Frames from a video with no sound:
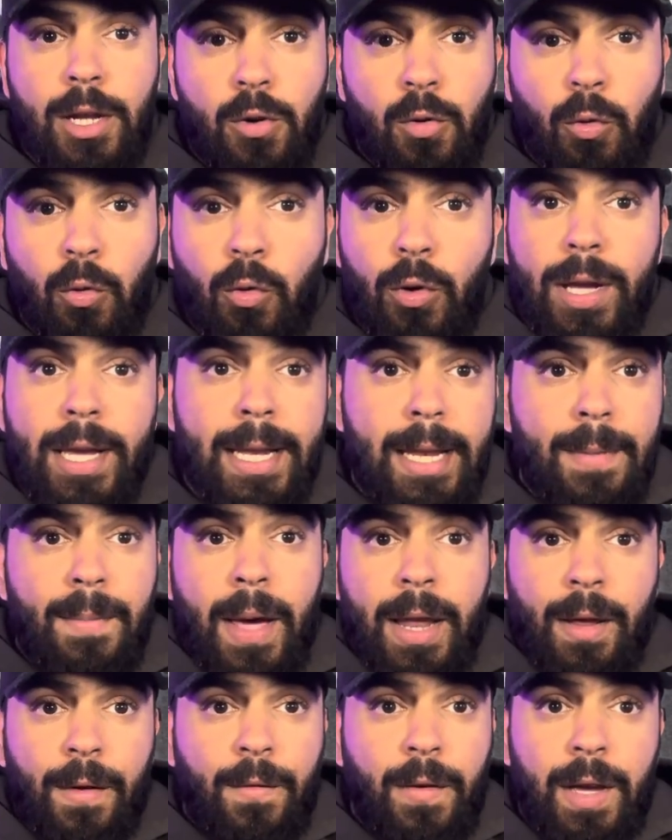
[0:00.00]
really
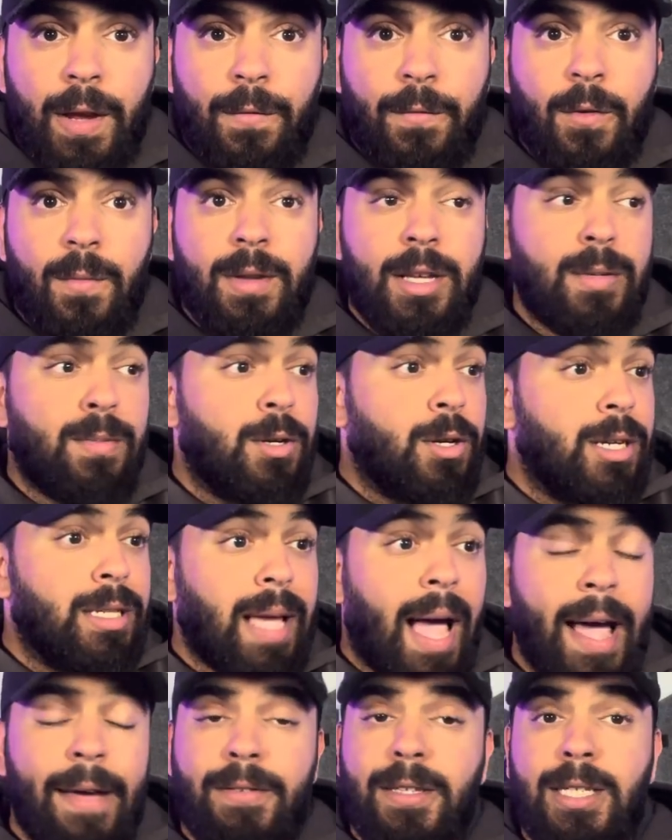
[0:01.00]
benefiting from this, because
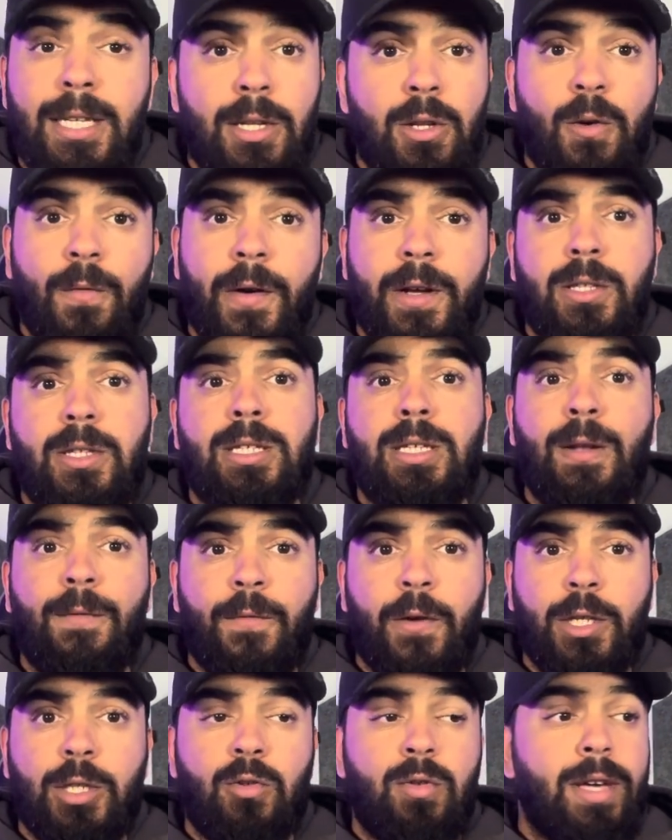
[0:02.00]
I've seen Juventus in the
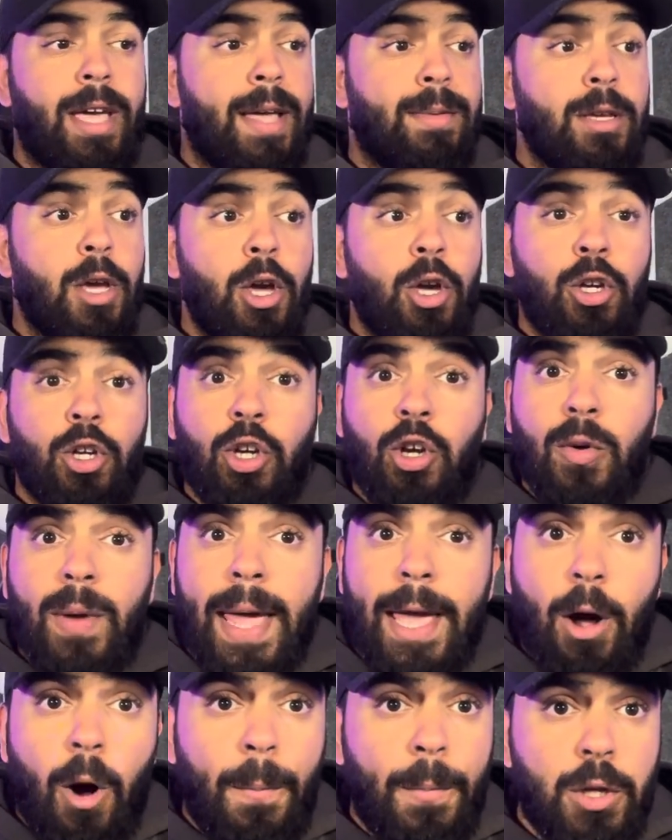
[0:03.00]
first 3 games
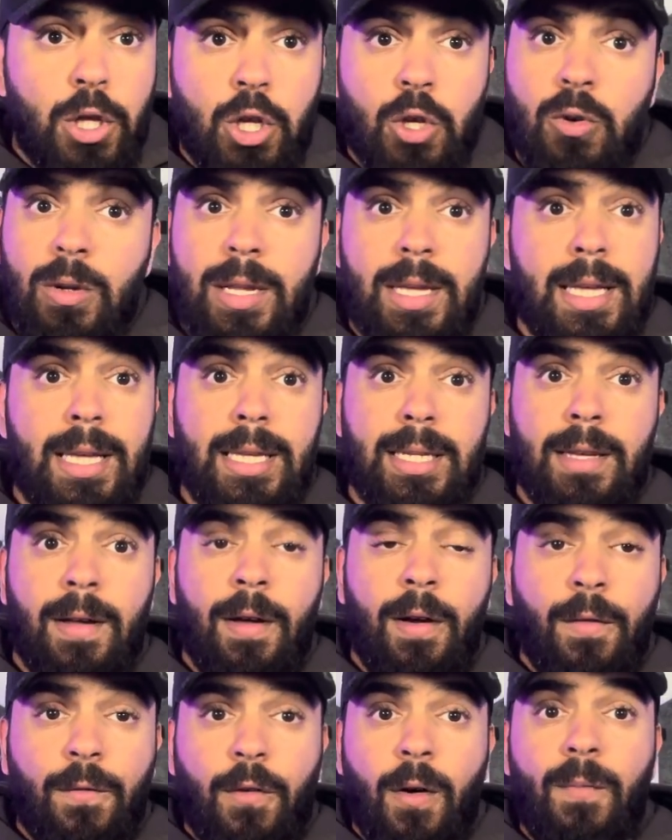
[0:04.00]
create opportunities
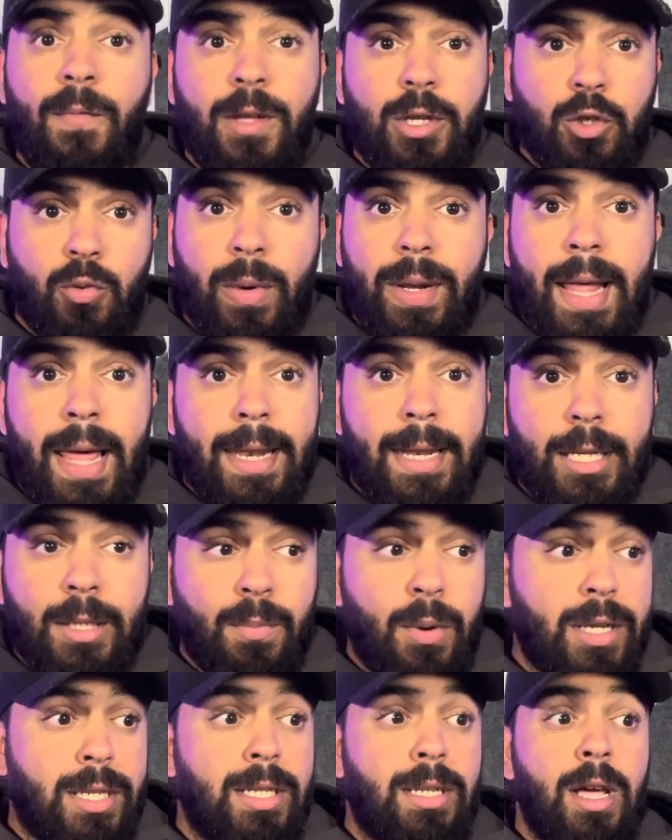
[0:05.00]
from this relentless
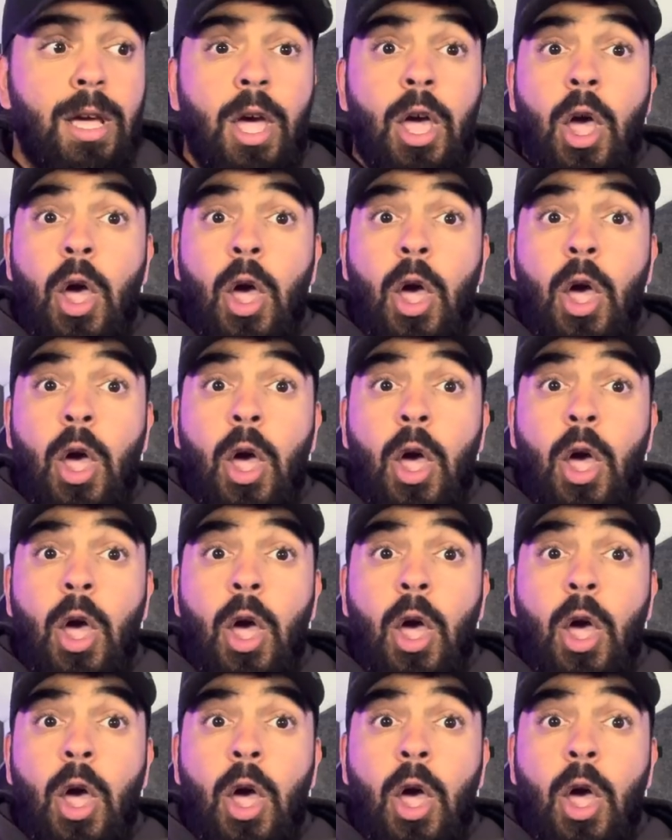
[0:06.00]
pressing.